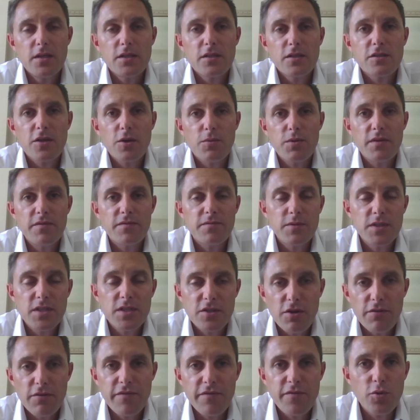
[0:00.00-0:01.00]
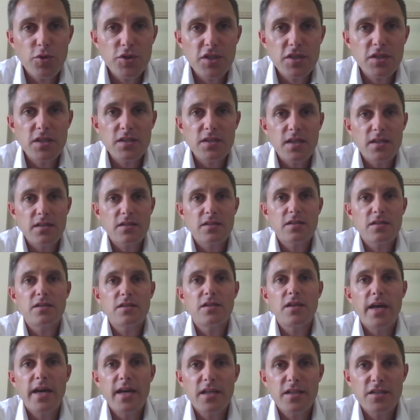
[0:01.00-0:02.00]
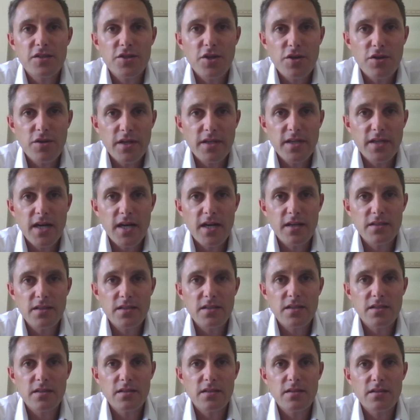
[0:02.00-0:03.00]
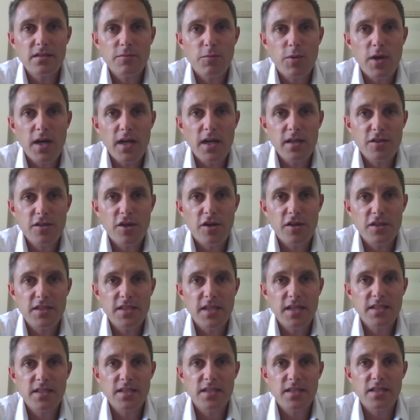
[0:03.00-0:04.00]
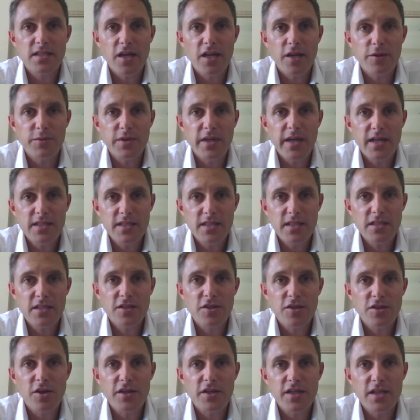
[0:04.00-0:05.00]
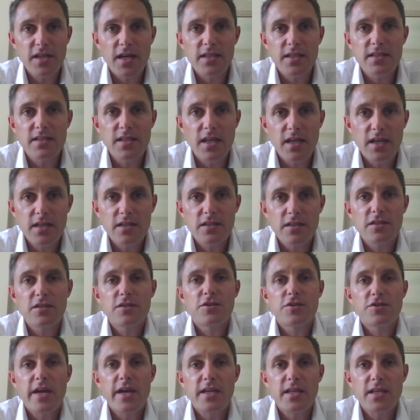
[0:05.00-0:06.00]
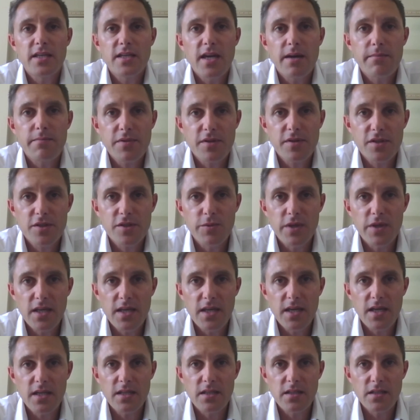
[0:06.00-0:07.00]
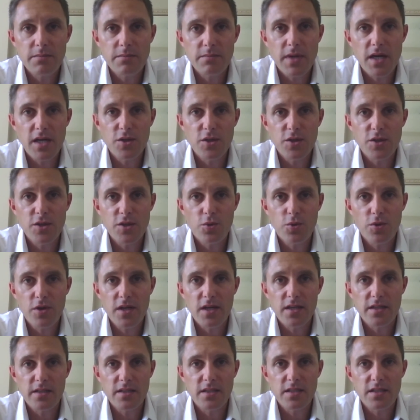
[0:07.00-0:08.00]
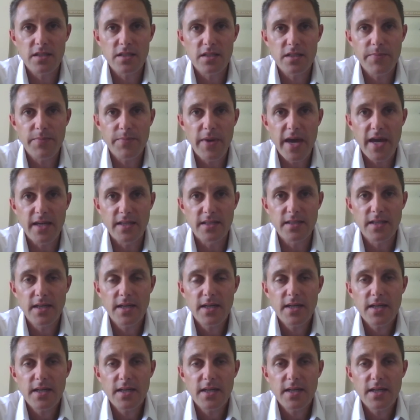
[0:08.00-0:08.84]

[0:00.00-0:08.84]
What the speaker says: So we're so fortunate that the ASO announced the wildcards yesterday. We're actually starting our 2nd training camp this weekend in Mallorca in Spain,